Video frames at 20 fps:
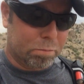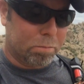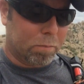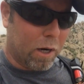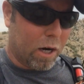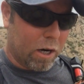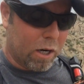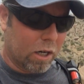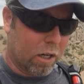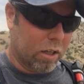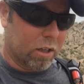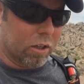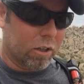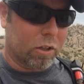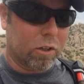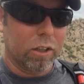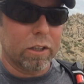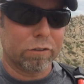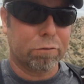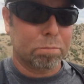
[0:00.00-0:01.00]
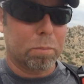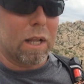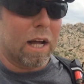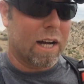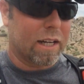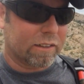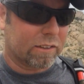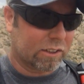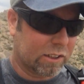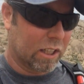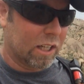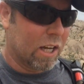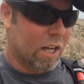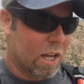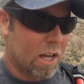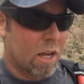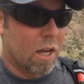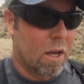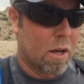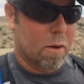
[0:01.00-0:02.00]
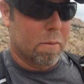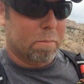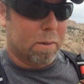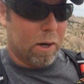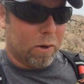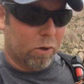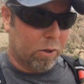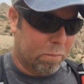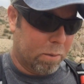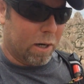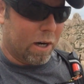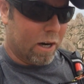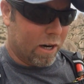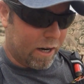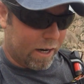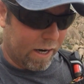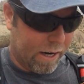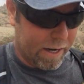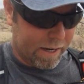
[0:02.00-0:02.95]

Bar or Cliff Blocks, Power Bar,